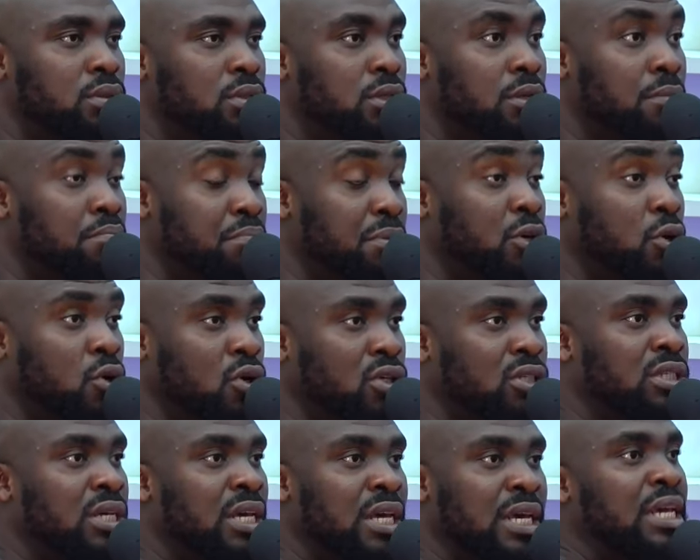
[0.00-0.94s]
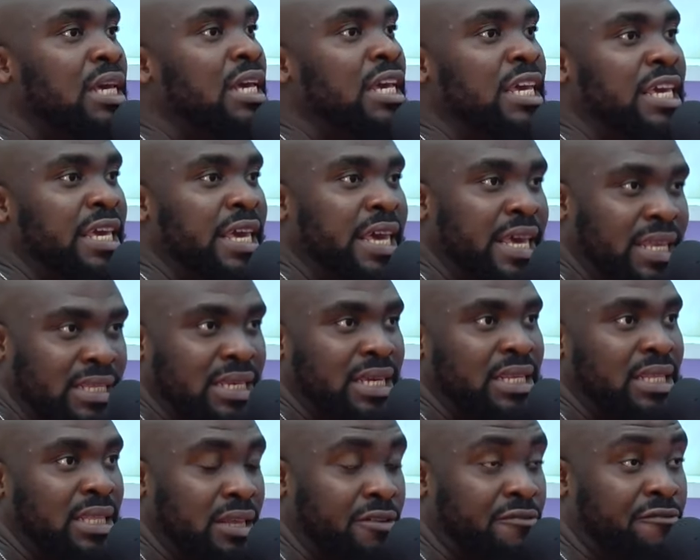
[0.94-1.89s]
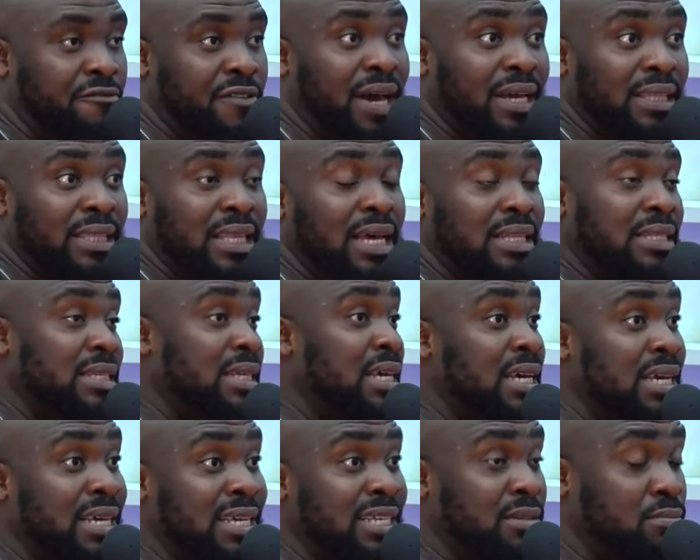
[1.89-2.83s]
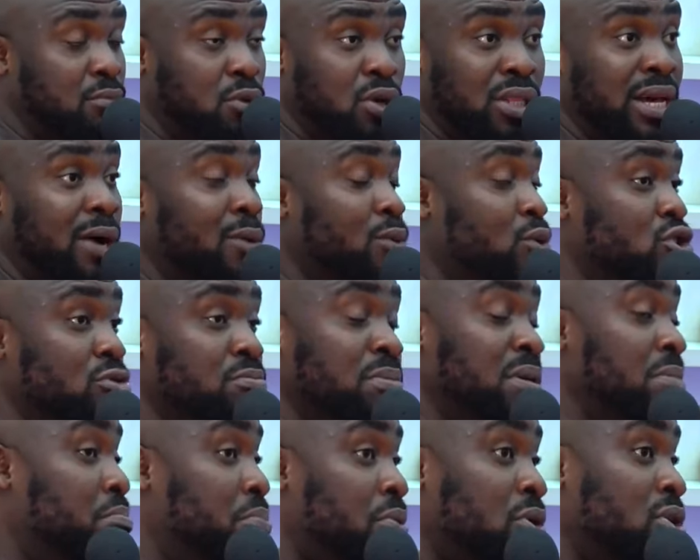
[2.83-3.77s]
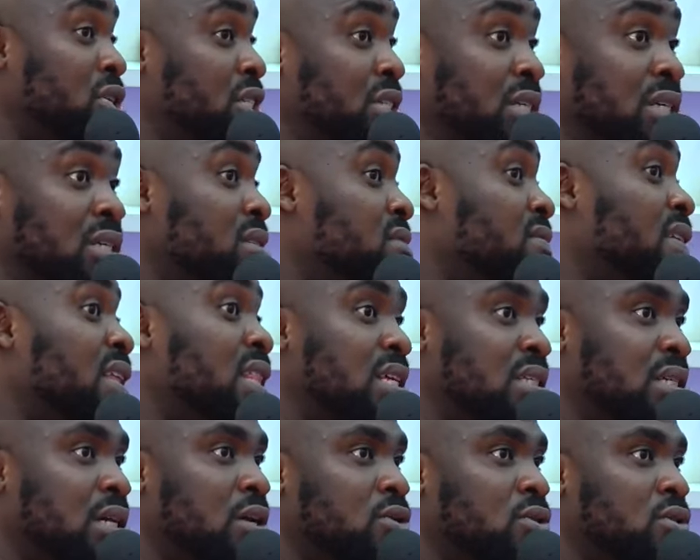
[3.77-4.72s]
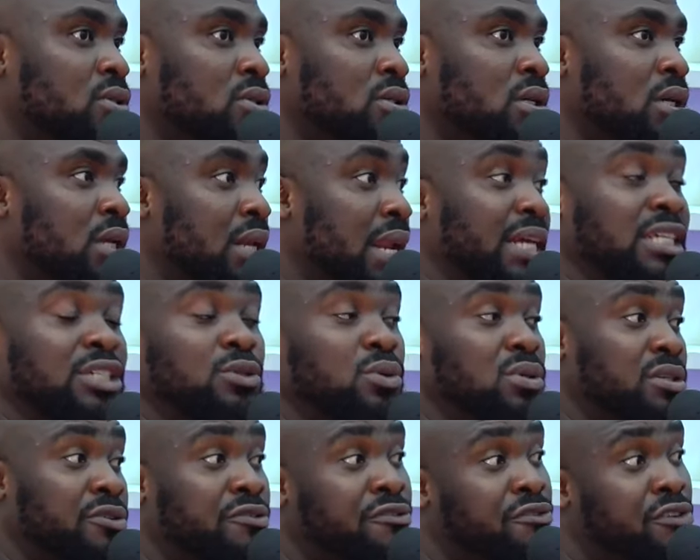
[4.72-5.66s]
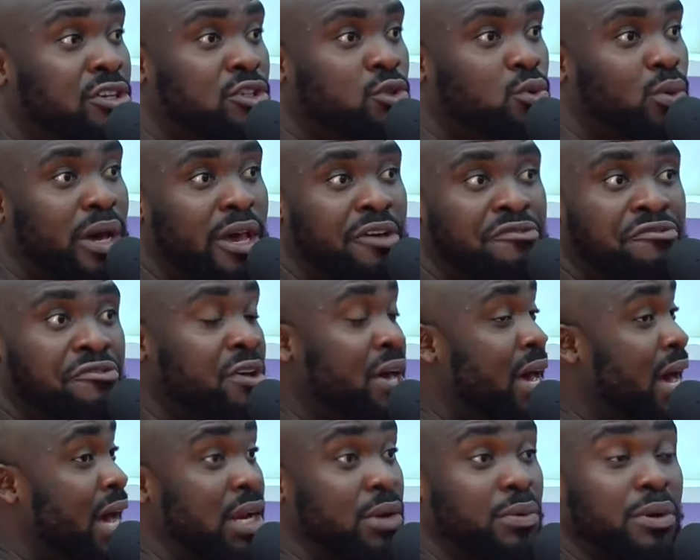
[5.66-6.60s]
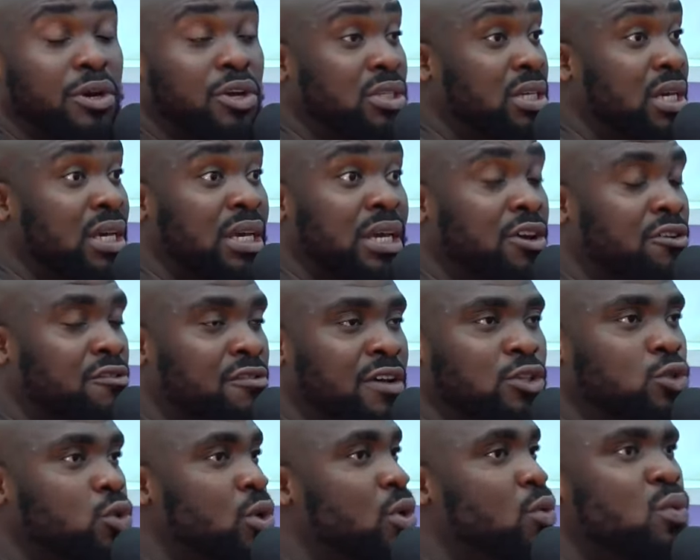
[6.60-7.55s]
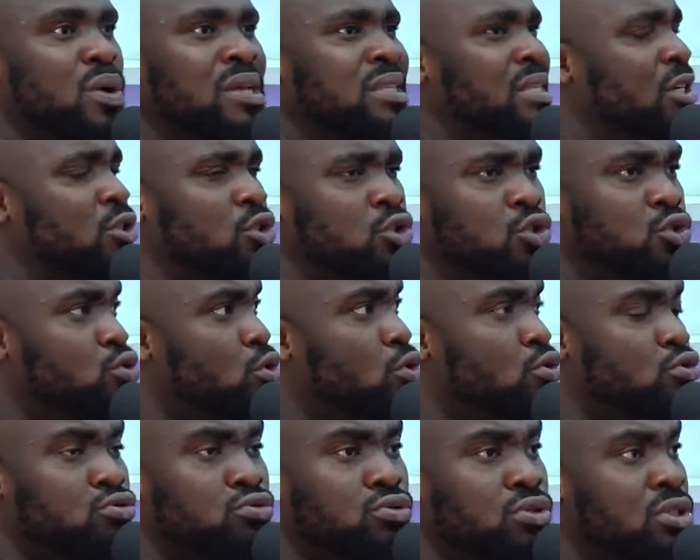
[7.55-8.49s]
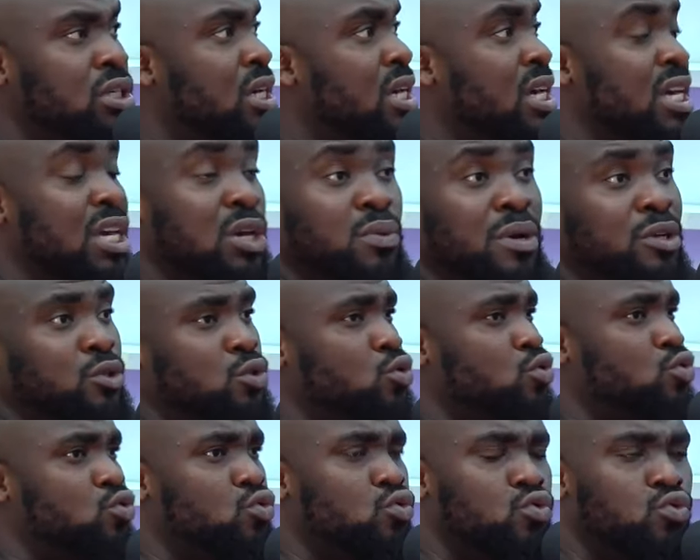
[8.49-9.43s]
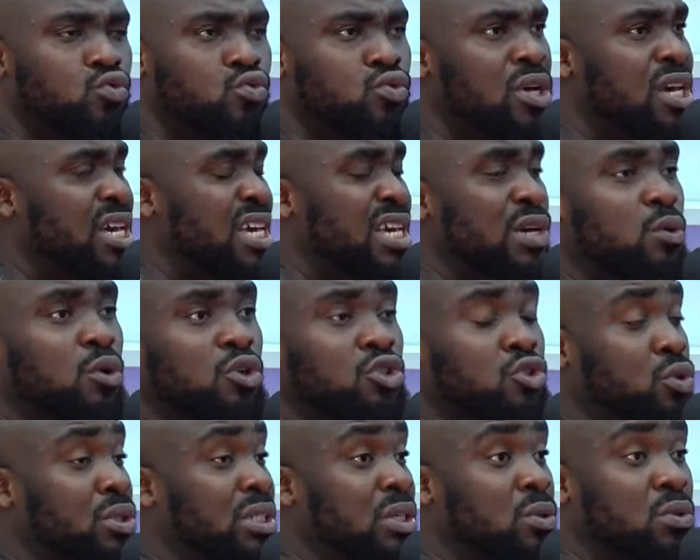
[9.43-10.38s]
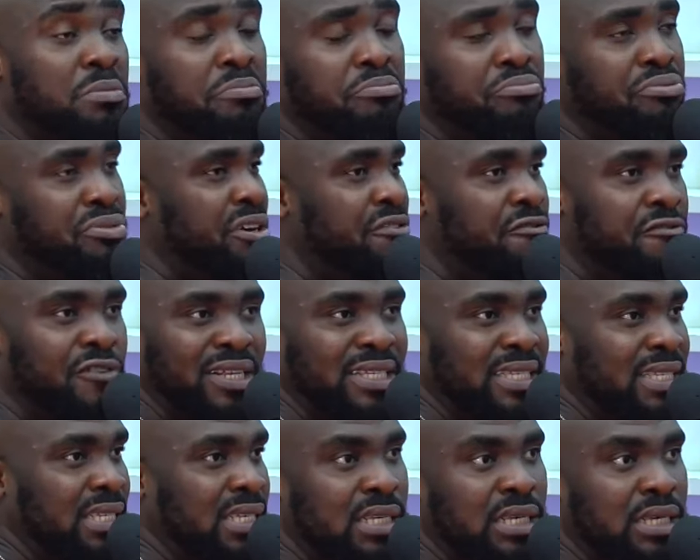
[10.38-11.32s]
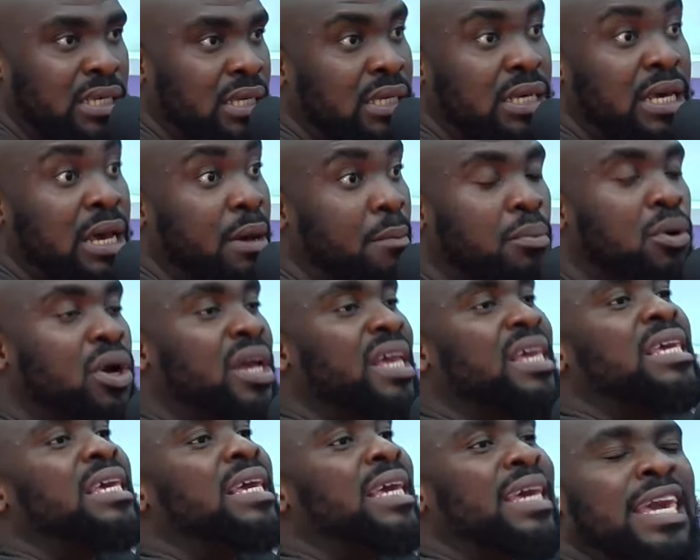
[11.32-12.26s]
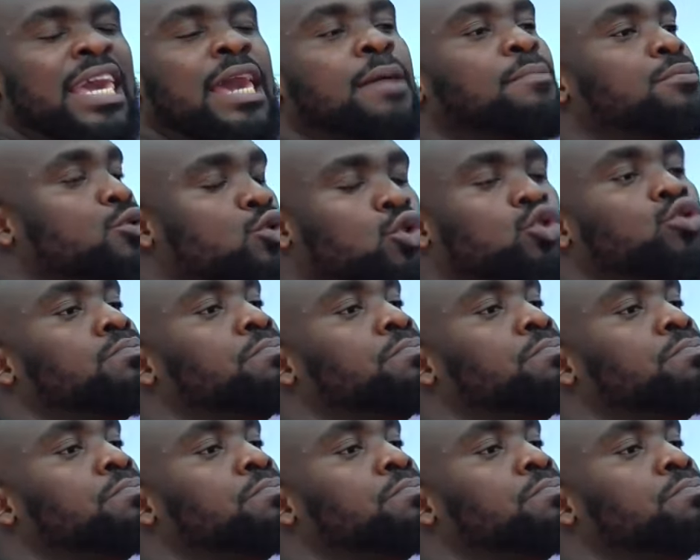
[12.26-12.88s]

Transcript: because he hated the fact that his mother was being punished in his father's house. Mm. Like, she was the first wife and they were not taking care of her. So he went and struggled. He went to school. He was really with brain fatigue, but he kept on